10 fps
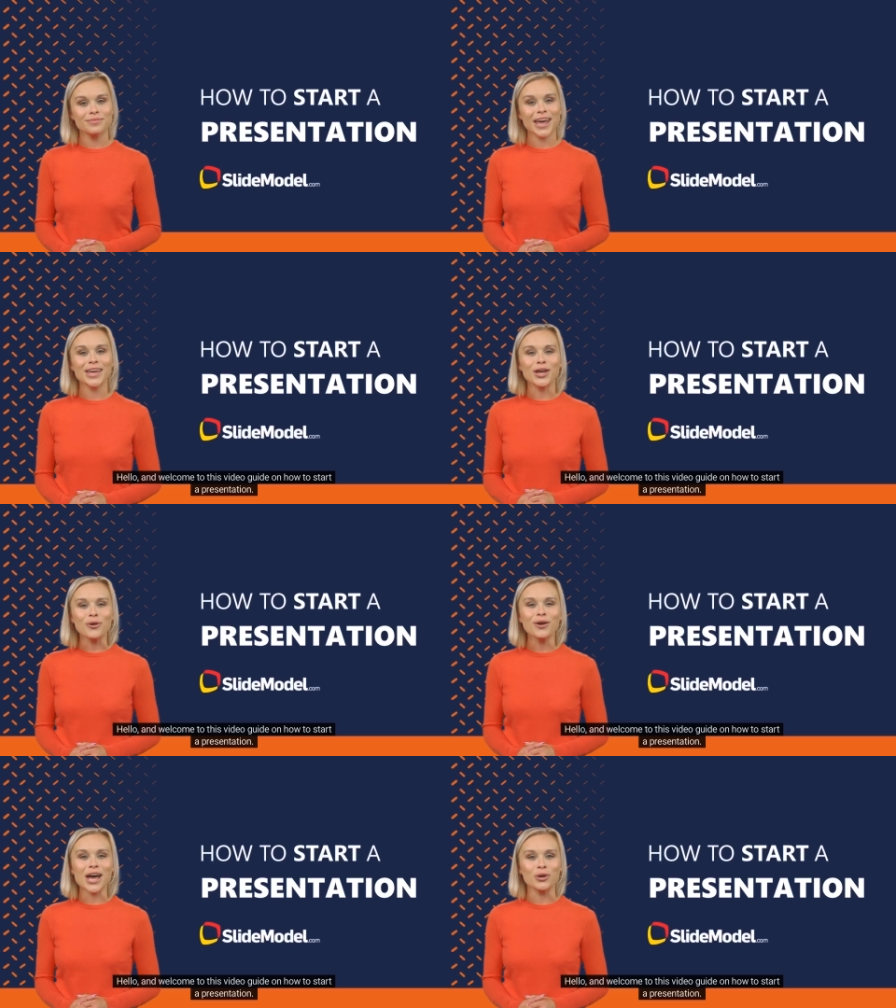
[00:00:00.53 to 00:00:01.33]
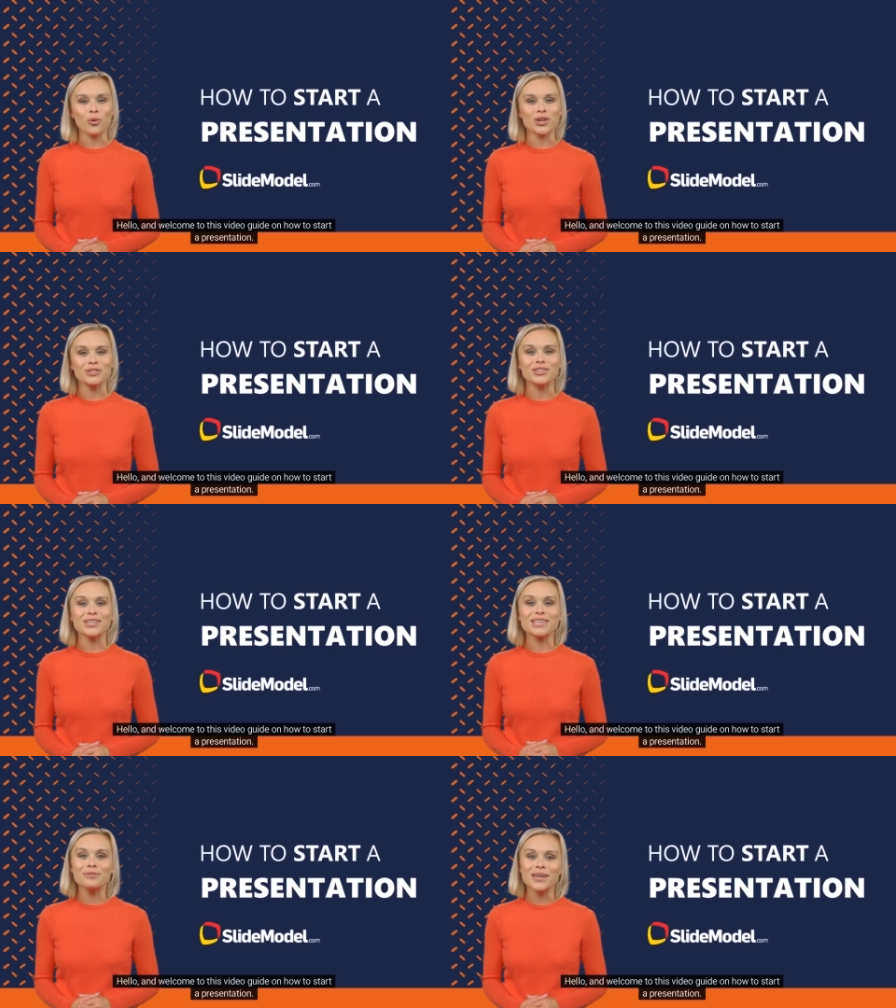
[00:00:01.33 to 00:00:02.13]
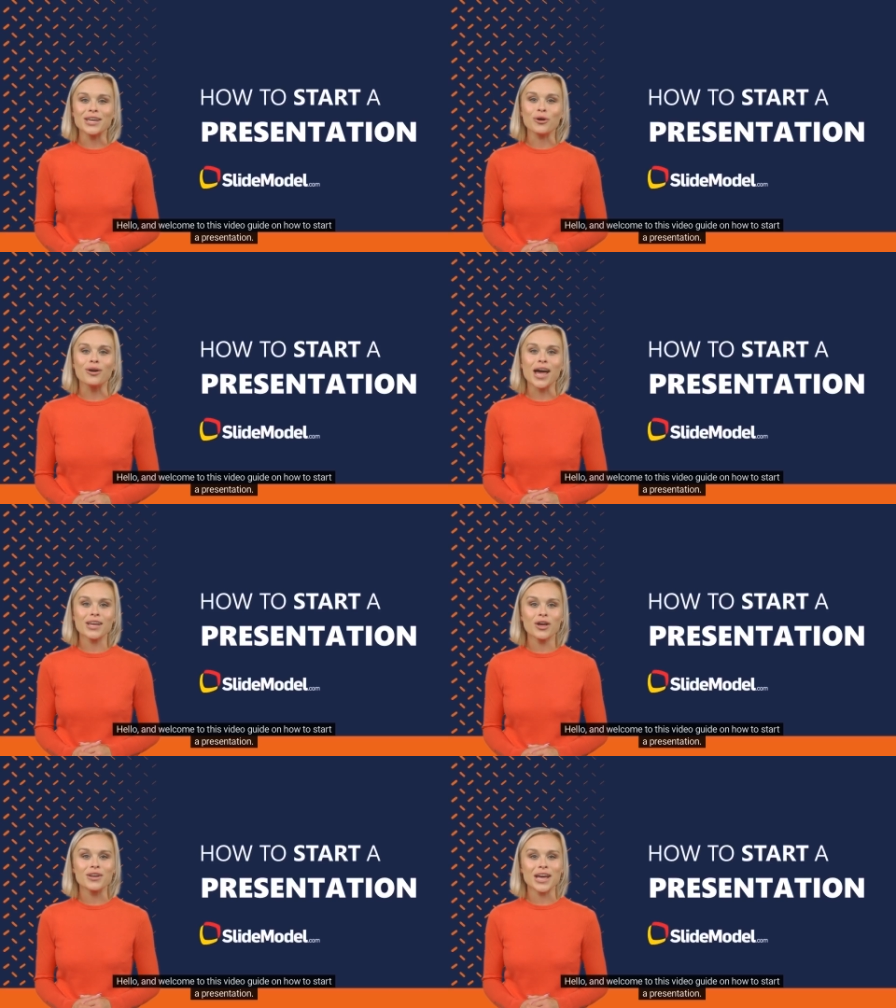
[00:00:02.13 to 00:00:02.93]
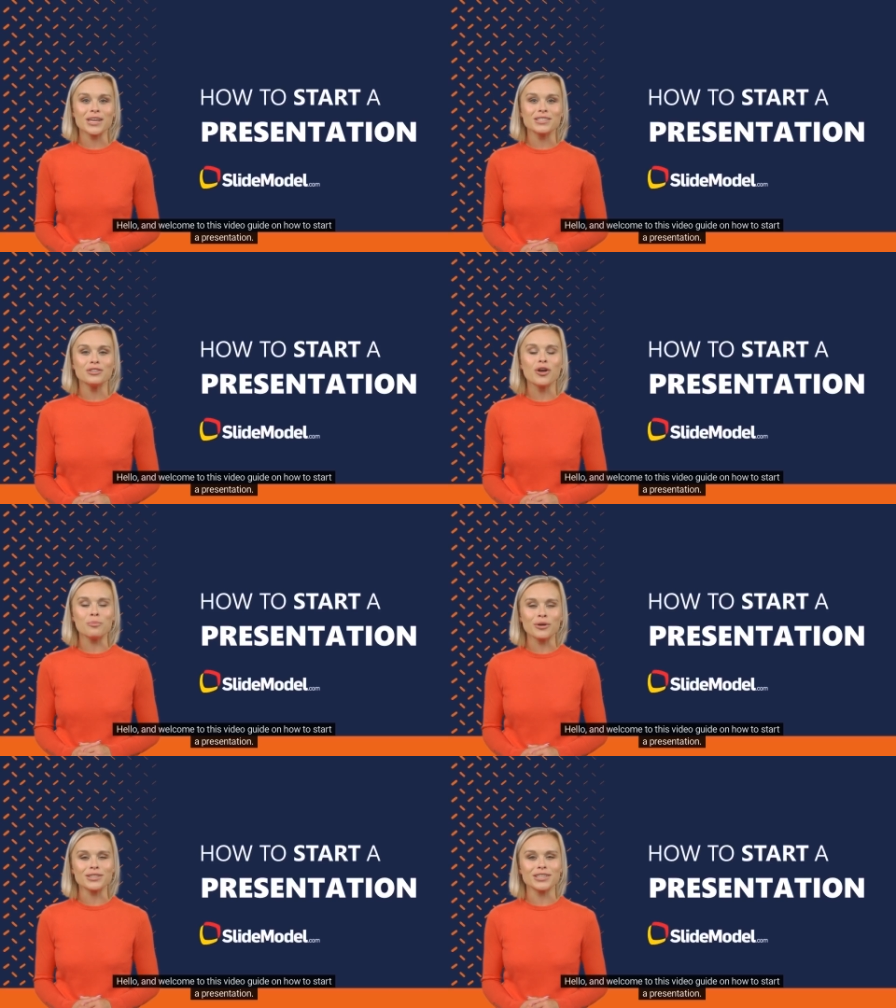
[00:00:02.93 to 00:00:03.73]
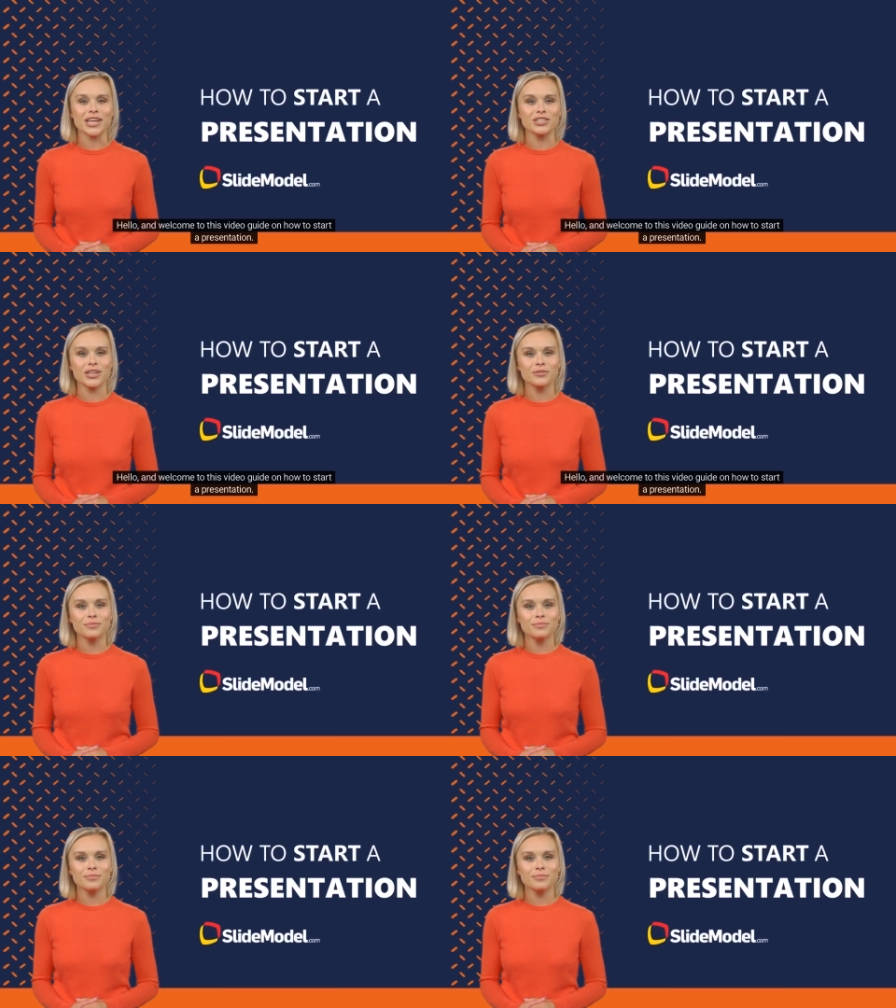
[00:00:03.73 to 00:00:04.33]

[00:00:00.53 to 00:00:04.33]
Hello, and welcome to this video guide on how to start a presentation.